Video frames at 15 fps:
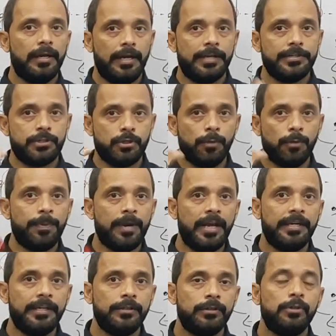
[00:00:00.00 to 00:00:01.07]
as you're
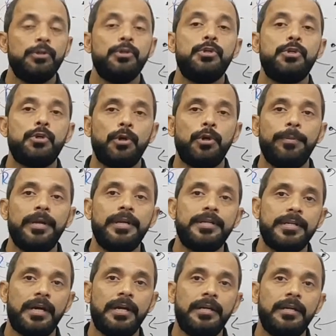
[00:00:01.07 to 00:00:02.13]
planning should be
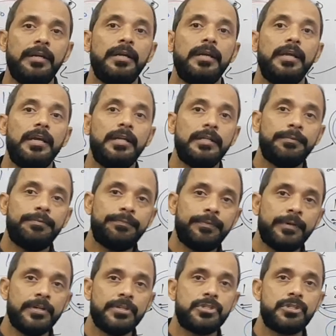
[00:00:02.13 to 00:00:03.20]
done in the
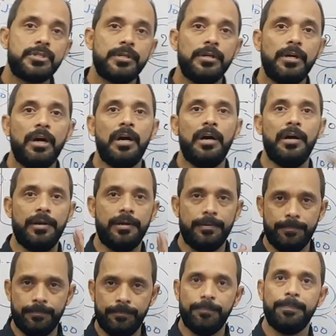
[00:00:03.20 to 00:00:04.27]
first hour.
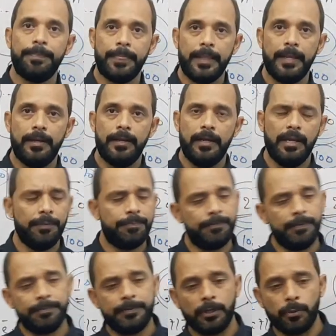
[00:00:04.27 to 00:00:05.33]

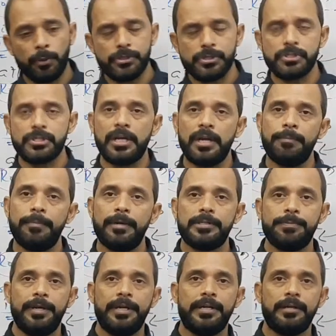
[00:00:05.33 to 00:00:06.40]
If 50 questions are much
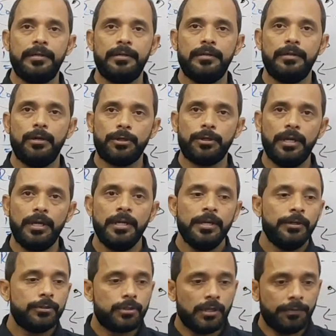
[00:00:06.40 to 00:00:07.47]
better, okay.
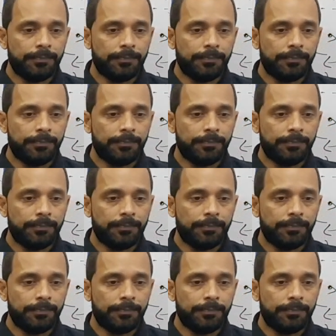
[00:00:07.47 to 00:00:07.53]
So in the